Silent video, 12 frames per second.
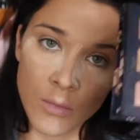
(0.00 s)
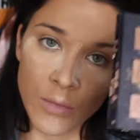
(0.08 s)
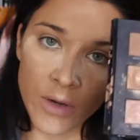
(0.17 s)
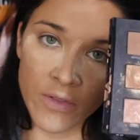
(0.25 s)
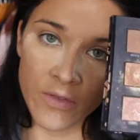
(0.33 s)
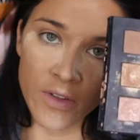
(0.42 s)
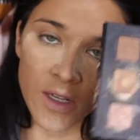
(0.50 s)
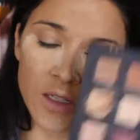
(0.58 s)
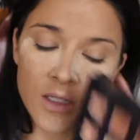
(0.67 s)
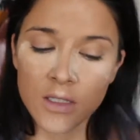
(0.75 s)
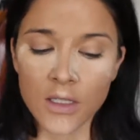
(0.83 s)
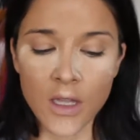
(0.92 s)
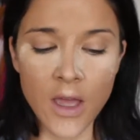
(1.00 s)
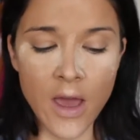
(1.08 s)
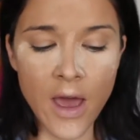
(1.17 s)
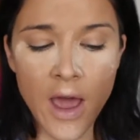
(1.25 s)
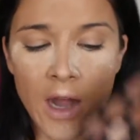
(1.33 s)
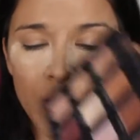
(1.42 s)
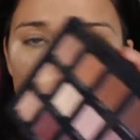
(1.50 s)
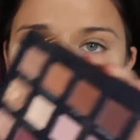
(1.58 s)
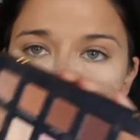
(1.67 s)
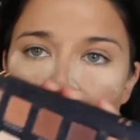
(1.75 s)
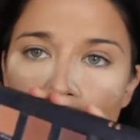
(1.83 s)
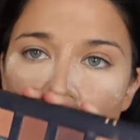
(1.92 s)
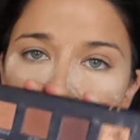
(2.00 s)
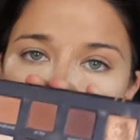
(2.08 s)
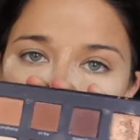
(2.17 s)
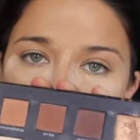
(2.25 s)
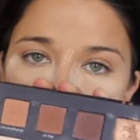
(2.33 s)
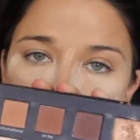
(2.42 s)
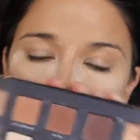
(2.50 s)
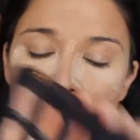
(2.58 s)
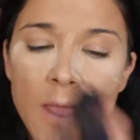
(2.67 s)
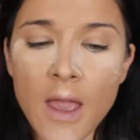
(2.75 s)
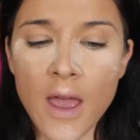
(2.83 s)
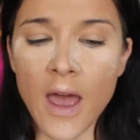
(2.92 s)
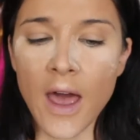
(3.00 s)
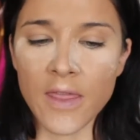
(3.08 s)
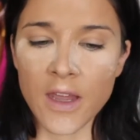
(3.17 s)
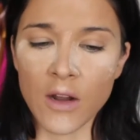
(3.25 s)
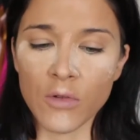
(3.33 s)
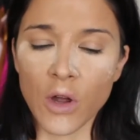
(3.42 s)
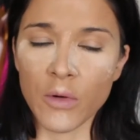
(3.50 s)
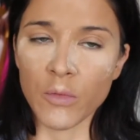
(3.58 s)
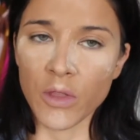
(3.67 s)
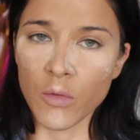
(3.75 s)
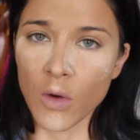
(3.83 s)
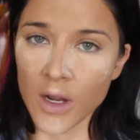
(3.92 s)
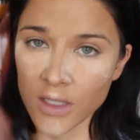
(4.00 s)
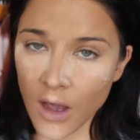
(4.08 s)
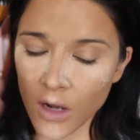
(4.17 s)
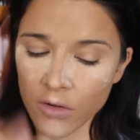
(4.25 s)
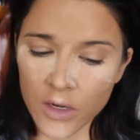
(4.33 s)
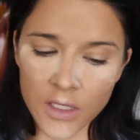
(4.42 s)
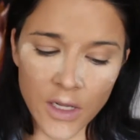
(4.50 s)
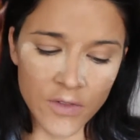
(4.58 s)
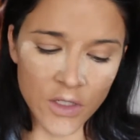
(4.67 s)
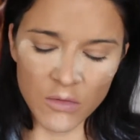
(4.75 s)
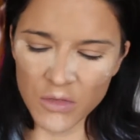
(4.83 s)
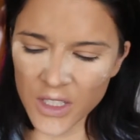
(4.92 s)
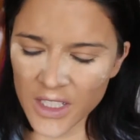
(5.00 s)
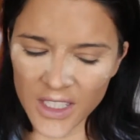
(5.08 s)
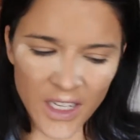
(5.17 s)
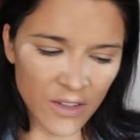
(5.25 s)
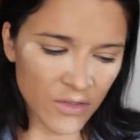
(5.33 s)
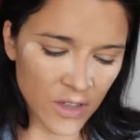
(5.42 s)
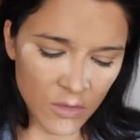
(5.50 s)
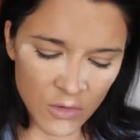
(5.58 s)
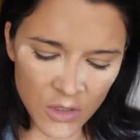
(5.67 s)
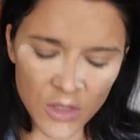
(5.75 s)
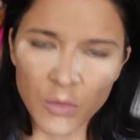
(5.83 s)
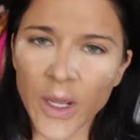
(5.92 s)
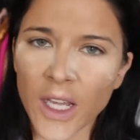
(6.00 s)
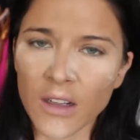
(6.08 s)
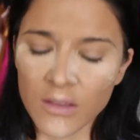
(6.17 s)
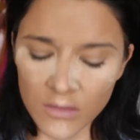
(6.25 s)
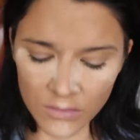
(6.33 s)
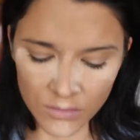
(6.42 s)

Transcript: Pretty Fun Fearless, and I might go with the purples, and then I'll go in with the white eyeliner and stuff. So we'll just see, we'll just wing it,